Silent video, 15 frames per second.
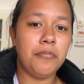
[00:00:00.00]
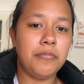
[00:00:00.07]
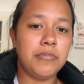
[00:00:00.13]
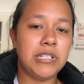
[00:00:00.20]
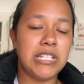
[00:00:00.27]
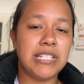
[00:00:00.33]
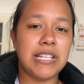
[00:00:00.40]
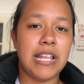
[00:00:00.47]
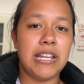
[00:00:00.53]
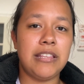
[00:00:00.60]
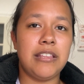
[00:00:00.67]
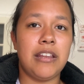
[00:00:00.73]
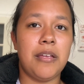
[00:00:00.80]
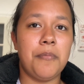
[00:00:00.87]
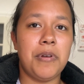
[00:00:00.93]
decided
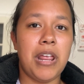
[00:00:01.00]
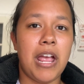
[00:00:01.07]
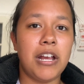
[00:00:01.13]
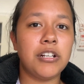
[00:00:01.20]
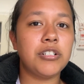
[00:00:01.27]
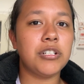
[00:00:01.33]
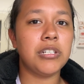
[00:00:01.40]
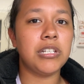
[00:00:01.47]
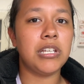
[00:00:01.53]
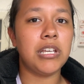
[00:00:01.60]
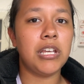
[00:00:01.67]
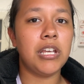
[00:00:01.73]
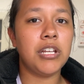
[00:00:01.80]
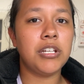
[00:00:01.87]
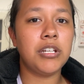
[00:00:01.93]
that I'm going to
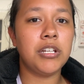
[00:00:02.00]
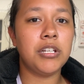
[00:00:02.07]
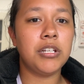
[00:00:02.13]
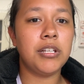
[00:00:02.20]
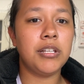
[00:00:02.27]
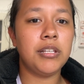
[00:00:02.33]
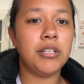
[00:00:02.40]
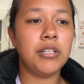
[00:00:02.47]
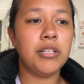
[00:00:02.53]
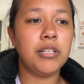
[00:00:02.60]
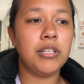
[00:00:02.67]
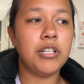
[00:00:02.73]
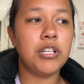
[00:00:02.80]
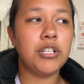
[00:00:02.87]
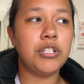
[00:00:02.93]
actually
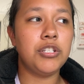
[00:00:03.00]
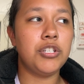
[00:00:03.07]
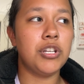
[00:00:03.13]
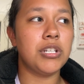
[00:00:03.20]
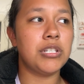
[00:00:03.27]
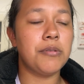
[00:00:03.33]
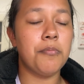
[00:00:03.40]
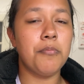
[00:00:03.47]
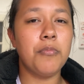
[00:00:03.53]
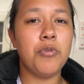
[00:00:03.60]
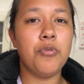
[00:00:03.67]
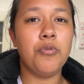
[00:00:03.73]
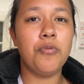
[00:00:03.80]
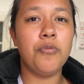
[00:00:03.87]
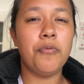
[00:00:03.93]
just
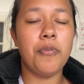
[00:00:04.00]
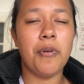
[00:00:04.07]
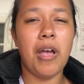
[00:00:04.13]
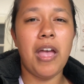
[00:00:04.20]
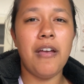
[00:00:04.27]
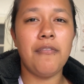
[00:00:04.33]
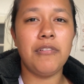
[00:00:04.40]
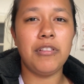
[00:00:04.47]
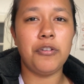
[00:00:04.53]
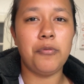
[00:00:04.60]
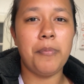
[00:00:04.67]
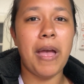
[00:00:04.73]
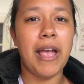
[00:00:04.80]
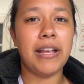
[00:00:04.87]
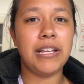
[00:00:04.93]
move. I have a little
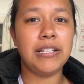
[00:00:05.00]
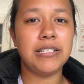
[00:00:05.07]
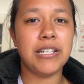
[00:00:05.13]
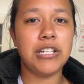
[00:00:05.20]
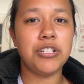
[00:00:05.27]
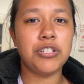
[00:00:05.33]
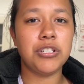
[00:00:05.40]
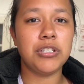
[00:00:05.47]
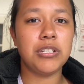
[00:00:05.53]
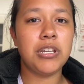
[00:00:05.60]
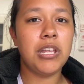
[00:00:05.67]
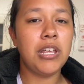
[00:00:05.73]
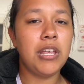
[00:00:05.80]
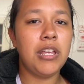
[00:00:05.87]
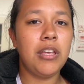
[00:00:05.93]
packing station.
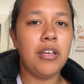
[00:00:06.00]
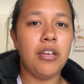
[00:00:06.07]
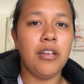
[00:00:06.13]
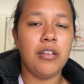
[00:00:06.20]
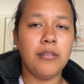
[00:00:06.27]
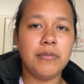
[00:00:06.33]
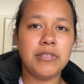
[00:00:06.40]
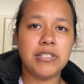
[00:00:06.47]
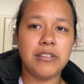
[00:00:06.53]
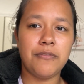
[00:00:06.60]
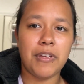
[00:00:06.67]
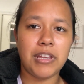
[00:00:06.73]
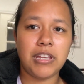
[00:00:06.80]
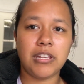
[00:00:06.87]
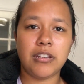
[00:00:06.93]
Let's see if
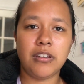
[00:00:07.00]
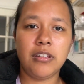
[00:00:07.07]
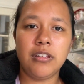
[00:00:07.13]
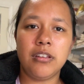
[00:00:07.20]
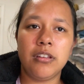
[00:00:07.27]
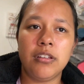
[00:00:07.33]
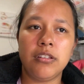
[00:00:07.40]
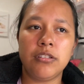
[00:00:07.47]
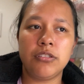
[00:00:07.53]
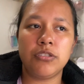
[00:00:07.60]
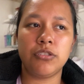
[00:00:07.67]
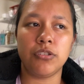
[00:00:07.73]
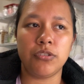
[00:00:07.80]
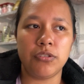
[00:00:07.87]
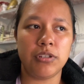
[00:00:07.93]
I can
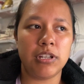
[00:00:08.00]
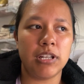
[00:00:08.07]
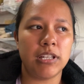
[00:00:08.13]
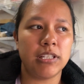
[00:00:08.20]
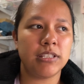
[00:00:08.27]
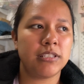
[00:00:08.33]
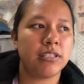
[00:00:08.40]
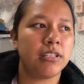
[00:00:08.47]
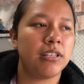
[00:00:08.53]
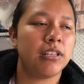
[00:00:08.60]
show you guys.